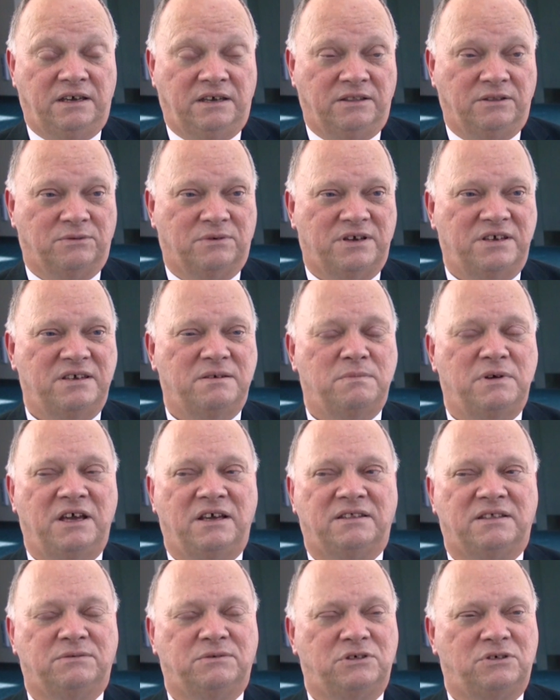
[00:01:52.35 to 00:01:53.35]
And the way you
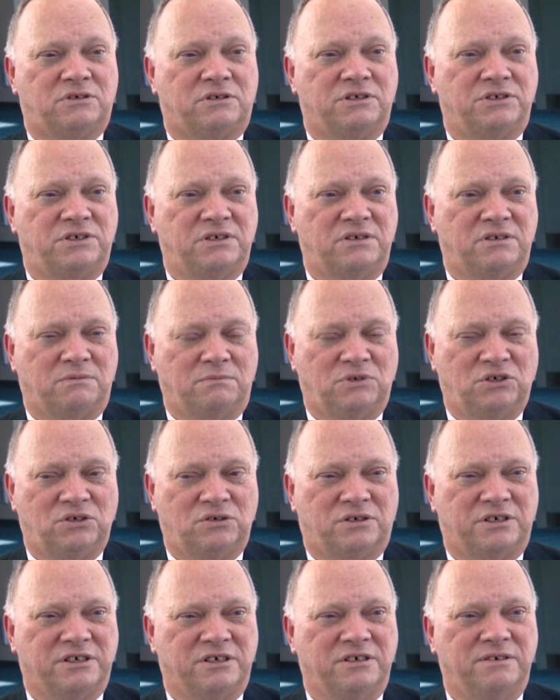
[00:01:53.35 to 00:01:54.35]
make the withdrawal syndrome
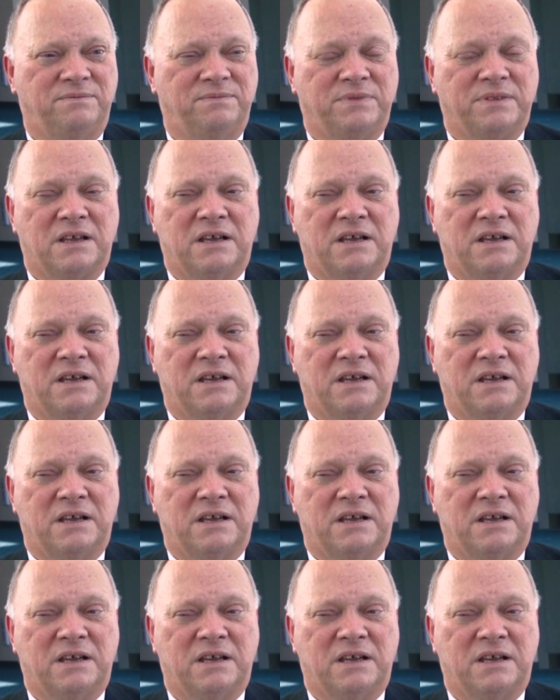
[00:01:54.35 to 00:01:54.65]
shorter